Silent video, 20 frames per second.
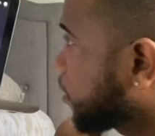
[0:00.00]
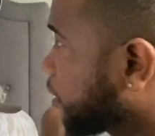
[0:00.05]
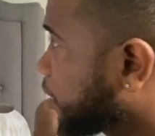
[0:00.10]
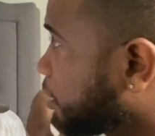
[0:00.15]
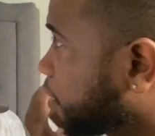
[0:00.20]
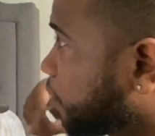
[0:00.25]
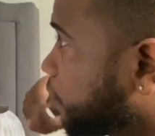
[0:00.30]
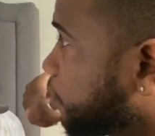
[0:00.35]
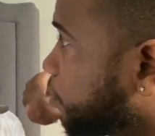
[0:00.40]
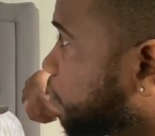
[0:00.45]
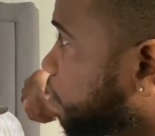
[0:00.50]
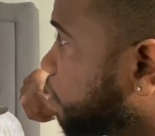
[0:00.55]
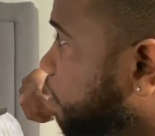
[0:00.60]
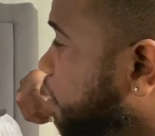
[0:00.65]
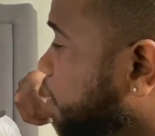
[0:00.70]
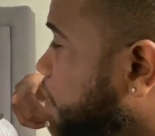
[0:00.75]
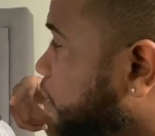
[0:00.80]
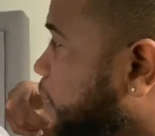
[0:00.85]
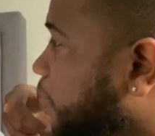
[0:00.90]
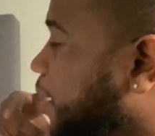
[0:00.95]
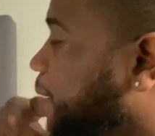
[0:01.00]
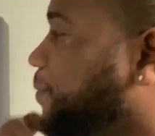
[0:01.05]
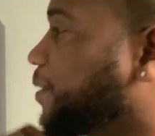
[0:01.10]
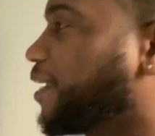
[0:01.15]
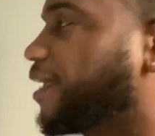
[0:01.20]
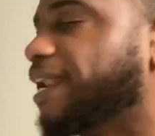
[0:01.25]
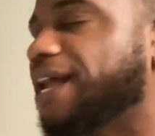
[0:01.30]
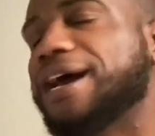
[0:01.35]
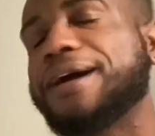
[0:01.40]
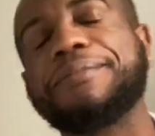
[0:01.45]
though, I
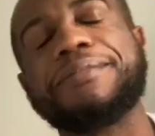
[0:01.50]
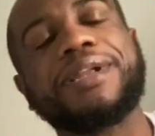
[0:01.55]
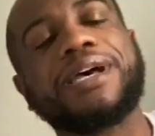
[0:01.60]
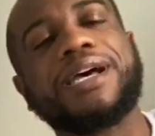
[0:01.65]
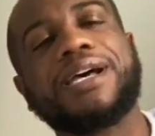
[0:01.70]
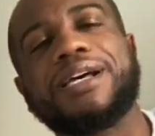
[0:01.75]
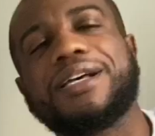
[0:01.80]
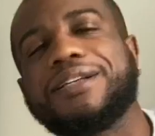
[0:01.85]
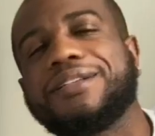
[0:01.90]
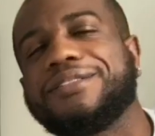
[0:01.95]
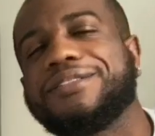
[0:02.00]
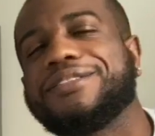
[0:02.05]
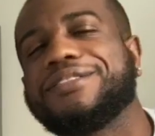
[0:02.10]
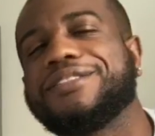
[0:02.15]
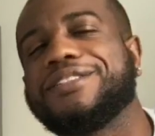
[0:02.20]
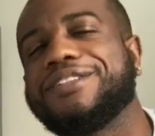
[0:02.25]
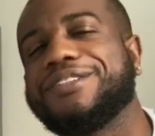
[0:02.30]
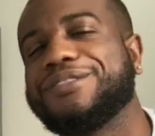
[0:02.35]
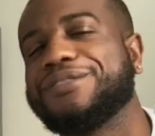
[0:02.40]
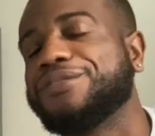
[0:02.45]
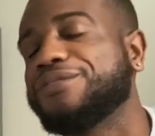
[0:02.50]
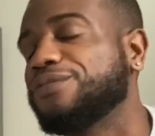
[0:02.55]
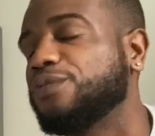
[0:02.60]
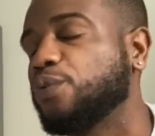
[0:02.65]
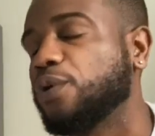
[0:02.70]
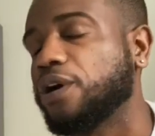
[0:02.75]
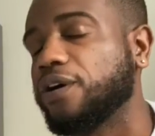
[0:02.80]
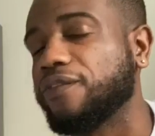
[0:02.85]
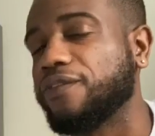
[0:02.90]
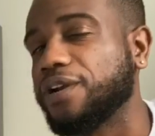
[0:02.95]
mean, I'm not, you know,
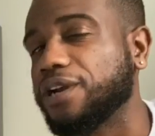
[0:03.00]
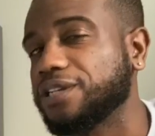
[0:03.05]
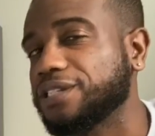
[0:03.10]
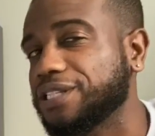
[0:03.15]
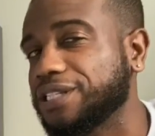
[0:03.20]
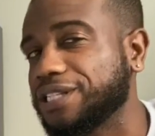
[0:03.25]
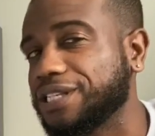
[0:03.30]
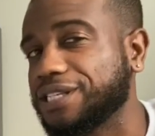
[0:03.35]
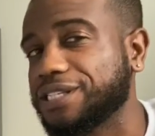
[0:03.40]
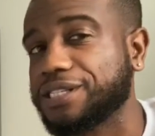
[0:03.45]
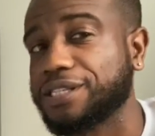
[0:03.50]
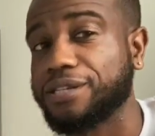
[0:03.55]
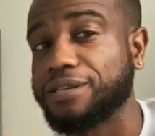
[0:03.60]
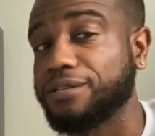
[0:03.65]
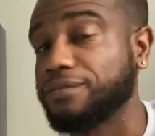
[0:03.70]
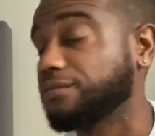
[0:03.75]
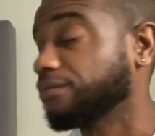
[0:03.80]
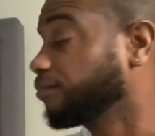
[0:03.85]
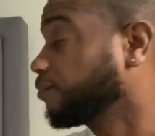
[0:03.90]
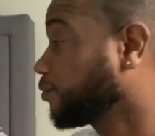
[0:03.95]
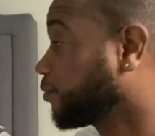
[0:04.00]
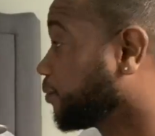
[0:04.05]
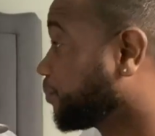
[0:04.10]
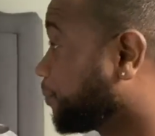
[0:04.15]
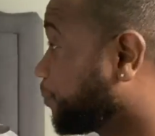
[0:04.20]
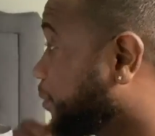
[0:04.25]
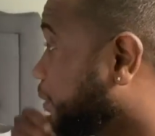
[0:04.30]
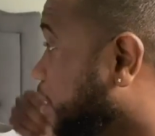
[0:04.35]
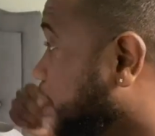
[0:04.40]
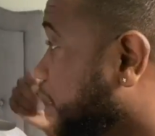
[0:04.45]
well versed in this, so,
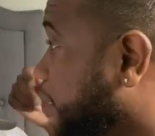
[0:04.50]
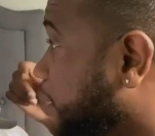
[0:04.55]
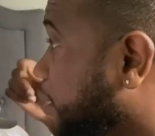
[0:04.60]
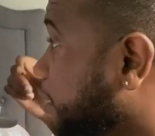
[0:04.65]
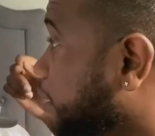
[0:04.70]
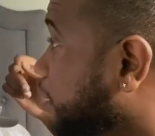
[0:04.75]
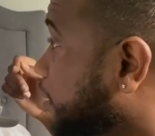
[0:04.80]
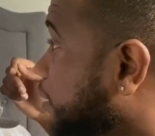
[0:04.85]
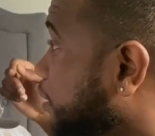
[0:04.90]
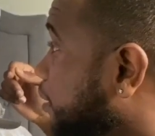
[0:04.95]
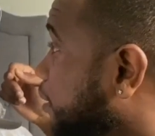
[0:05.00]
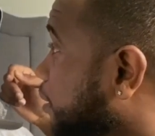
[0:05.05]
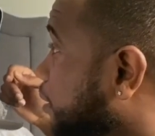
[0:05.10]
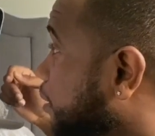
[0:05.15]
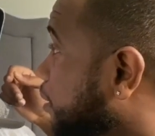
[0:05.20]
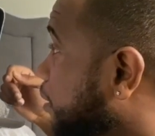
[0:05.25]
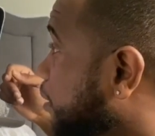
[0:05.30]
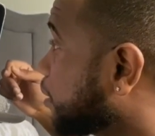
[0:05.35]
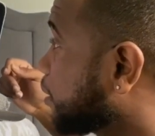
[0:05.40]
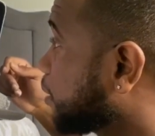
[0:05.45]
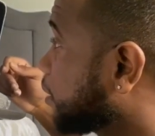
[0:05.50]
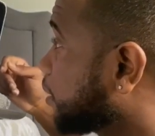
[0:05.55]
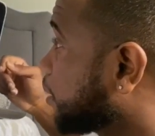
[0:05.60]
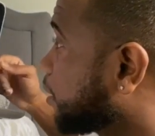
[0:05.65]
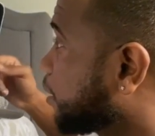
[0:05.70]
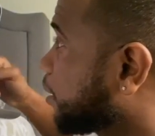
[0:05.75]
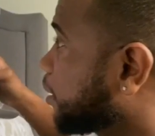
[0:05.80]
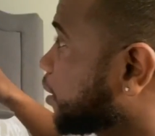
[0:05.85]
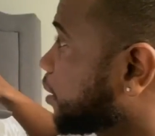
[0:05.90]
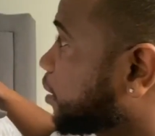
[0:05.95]
but
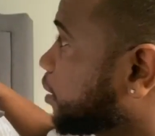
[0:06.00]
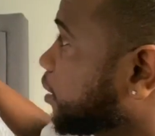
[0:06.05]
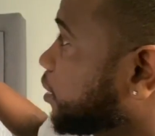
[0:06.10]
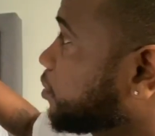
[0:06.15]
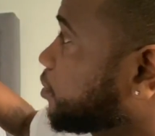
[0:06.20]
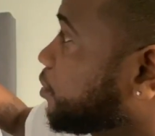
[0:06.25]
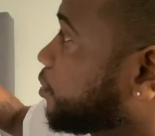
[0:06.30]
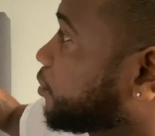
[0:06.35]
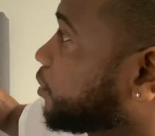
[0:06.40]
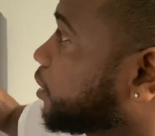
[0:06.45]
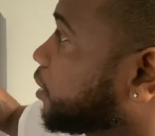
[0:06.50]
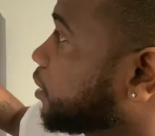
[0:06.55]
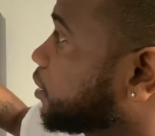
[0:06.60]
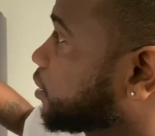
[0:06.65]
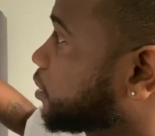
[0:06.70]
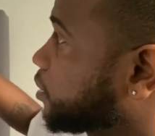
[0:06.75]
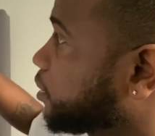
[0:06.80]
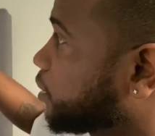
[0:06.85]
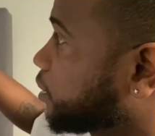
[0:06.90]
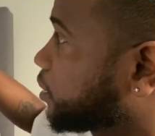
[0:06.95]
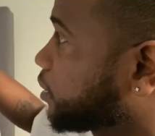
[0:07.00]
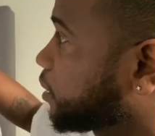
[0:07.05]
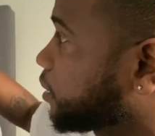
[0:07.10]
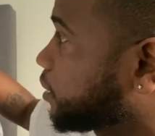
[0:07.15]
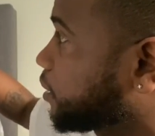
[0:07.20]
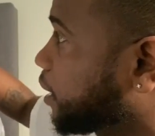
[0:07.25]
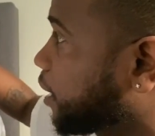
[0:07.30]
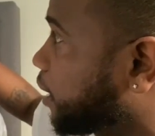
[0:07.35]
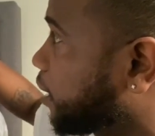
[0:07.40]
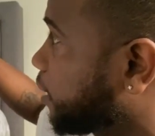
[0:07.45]
this whole thing just looks the
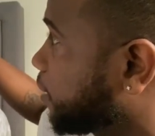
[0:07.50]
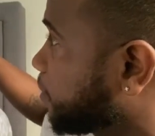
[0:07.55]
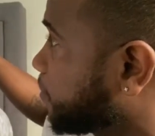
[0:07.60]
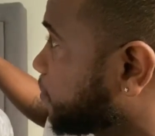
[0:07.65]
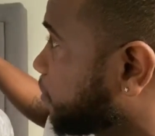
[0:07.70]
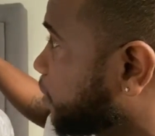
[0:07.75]
same.